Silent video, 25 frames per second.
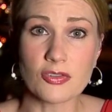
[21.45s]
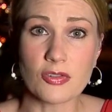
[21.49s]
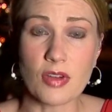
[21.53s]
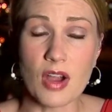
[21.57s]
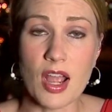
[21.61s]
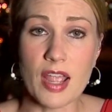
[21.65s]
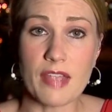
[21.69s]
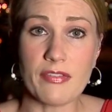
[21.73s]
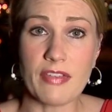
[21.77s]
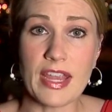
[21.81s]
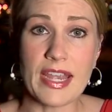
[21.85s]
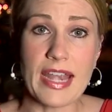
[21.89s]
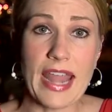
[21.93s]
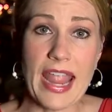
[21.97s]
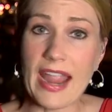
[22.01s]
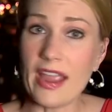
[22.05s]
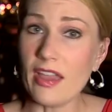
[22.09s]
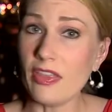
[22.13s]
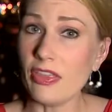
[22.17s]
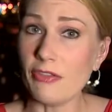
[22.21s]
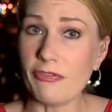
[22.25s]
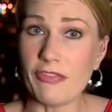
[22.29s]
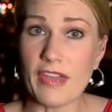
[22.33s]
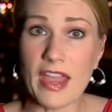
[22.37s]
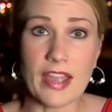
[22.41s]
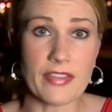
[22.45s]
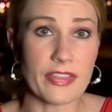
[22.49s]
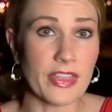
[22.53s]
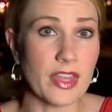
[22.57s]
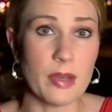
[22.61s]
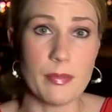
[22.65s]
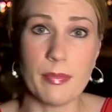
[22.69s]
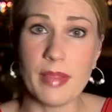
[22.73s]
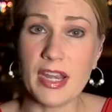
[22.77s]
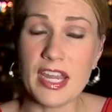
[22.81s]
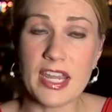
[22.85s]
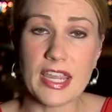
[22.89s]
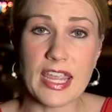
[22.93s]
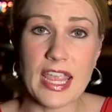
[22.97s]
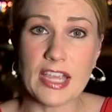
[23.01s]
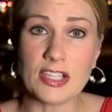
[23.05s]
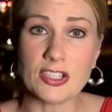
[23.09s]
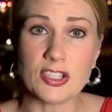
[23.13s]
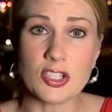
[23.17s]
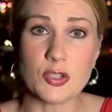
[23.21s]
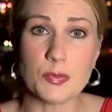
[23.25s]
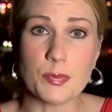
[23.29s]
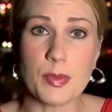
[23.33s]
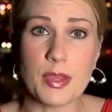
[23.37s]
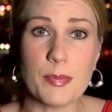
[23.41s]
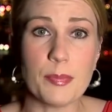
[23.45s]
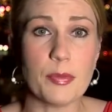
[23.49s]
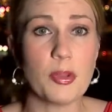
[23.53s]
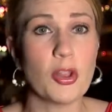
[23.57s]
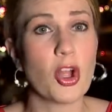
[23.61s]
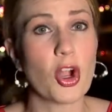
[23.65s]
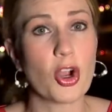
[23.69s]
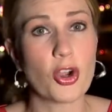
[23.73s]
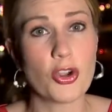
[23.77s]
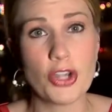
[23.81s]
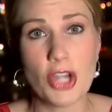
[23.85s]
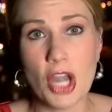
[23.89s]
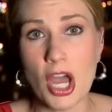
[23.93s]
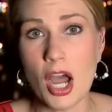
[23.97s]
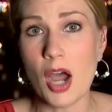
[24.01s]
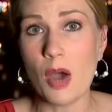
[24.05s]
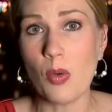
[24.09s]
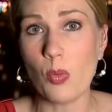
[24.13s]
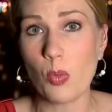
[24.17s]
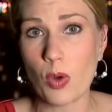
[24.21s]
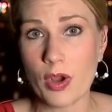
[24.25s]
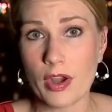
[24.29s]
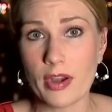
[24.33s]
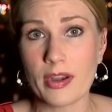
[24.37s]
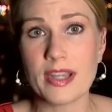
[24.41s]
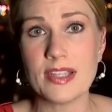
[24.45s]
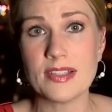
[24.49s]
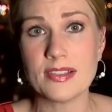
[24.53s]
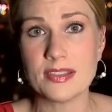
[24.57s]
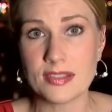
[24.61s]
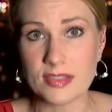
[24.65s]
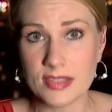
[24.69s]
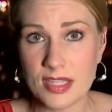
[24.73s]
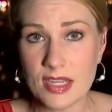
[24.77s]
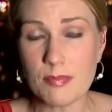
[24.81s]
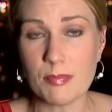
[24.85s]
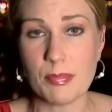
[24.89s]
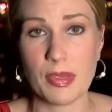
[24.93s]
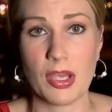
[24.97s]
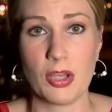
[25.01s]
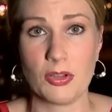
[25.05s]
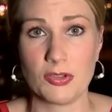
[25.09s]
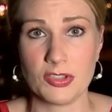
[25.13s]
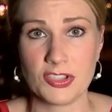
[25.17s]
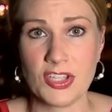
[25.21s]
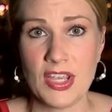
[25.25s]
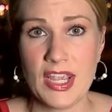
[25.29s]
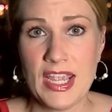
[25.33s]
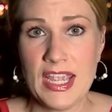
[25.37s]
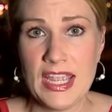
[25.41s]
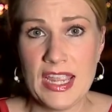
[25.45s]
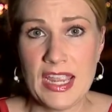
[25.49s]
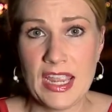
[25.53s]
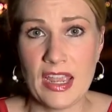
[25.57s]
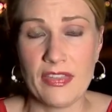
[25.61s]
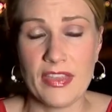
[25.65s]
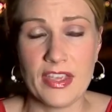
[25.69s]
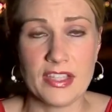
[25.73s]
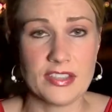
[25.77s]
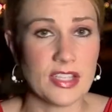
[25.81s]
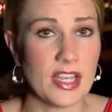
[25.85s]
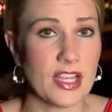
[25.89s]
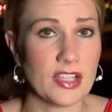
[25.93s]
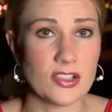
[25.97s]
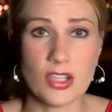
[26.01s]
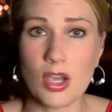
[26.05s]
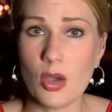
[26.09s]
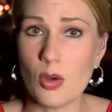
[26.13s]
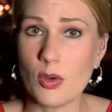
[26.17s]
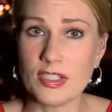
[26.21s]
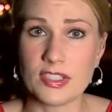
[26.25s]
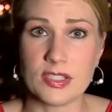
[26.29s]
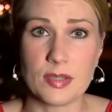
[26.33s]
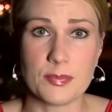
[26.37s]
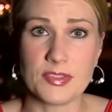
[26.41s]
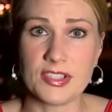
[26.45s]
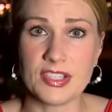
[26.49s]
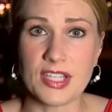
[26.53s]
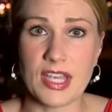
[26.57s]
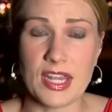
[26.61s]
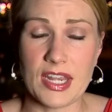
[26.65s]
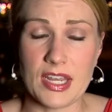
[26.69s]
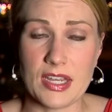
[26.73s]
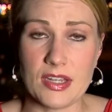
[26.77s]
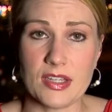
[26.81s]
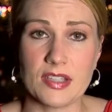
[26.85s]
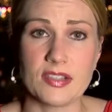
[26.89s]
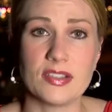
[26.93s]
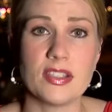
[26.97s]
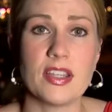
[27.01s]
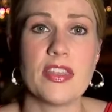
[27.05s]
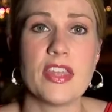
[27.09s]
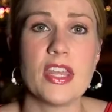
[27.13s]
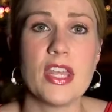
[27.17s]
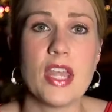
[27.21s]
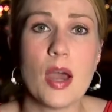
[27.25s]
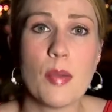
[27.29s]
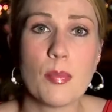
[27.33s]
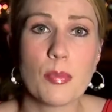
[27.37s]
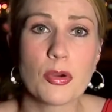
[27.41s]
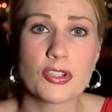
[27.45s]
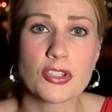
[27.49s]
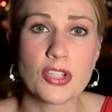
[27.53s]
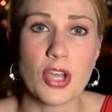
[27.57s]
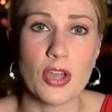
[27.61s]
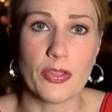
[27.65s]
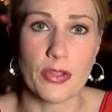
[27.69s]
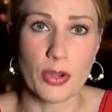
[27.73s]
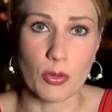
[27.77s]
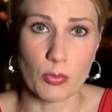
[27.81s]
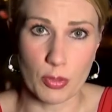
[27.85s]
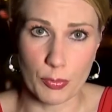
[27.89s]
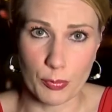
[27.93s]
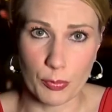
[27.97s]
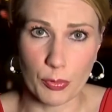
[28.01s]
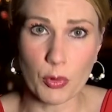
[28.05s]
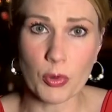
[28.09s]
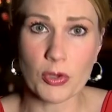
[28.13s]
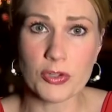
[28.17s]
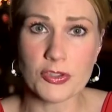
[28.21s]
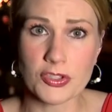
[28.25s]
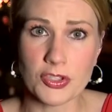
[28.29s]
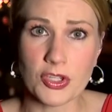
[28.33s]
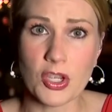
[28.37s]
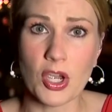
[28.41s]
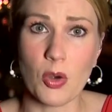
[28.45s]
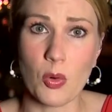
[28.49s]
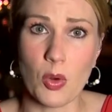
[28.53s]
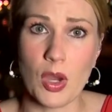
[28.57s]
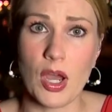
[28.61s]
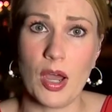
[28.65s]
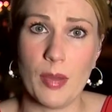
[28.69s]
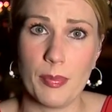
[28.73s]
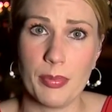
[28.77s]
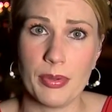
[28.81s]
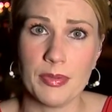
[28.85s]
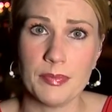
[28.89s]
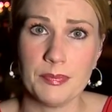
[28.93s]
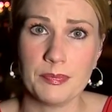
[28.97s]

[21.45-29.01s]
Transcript: driving and the fact that in many cases people are not wearing seatbelts. And they say it's always upsetting to see the numbers on their reports go up.